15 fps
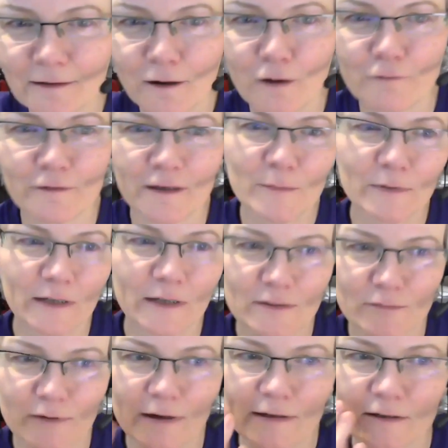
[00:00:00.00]
off
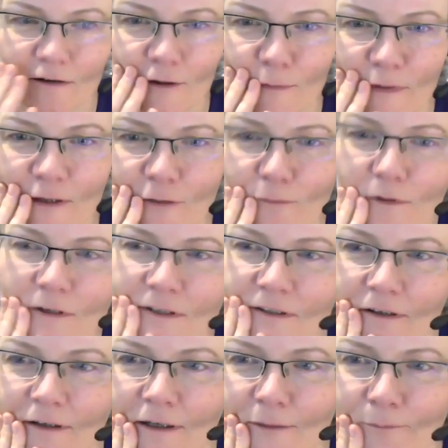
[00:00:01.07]
anybody's radar, no matter what
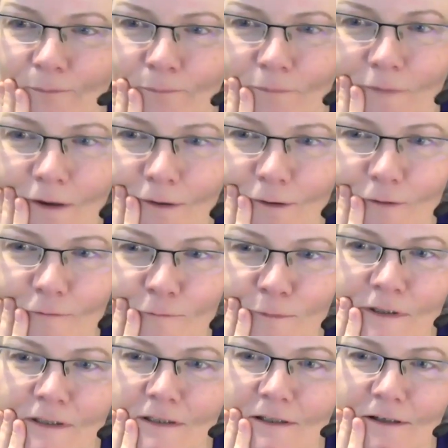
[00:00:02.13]

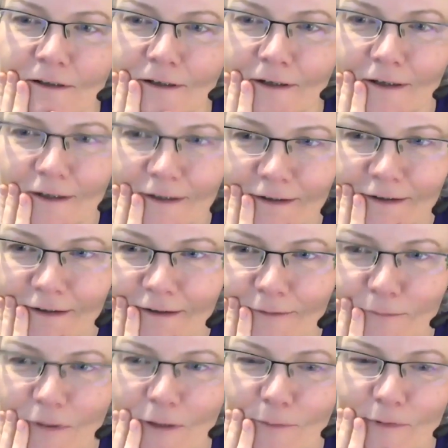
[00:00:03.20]
government
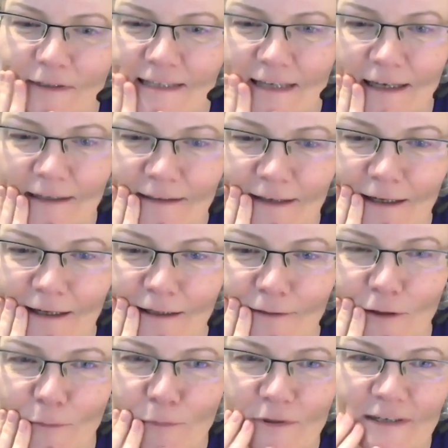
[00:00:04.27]
people say they
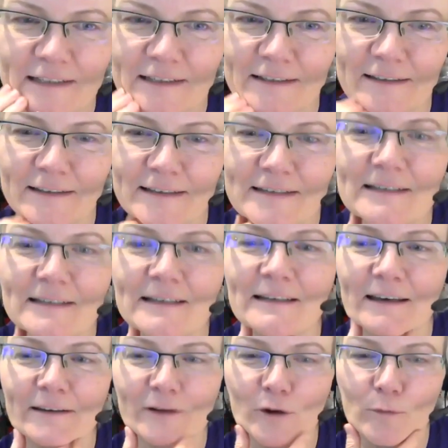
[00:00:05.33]
predicted this
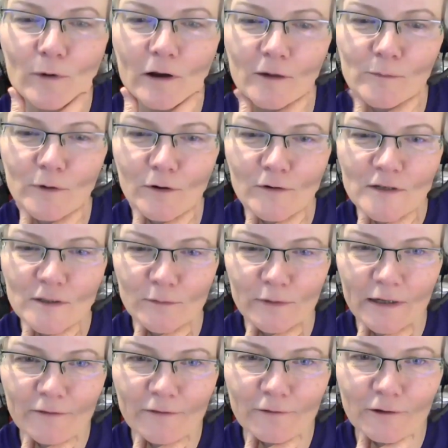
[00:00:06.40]
in their blog posts or
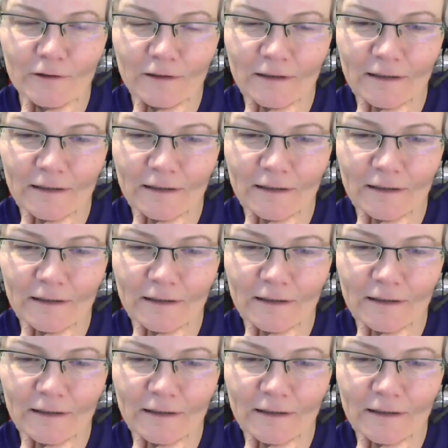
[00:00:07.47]
whatever.